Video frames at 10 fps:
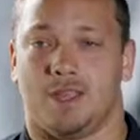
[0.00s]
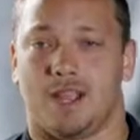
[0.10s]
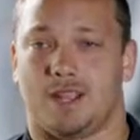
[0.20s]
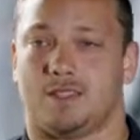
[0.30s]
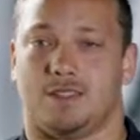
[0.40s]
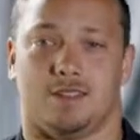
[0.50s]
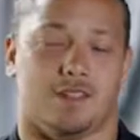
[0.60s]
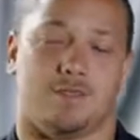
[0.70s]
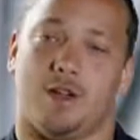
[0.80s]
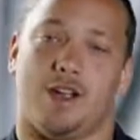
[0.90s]
got to
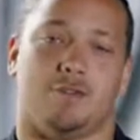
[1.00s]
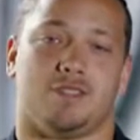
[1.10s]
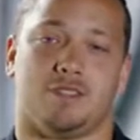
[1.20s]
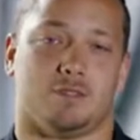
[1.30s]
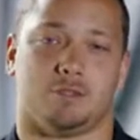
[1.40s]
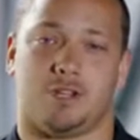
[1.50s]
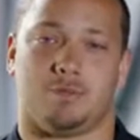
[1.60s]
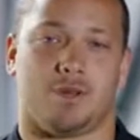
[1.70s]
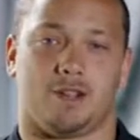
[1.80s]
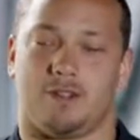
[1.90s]
live out every single
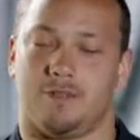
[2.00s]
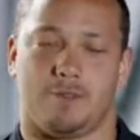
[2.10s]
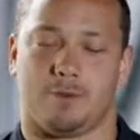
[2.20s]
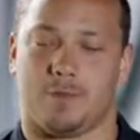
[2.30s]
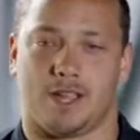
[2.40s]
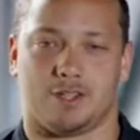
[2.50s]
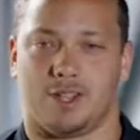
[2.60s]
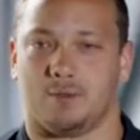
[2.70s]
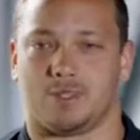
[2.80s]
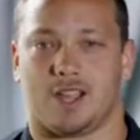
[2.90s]
dream I could have ever
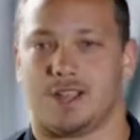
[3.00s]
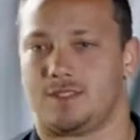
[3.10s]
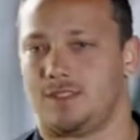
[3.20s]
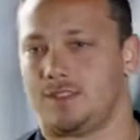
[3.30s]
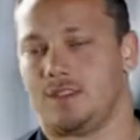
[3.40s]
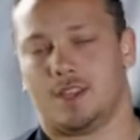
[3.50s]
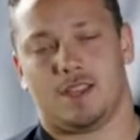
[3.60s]
imagined at Wisconsin.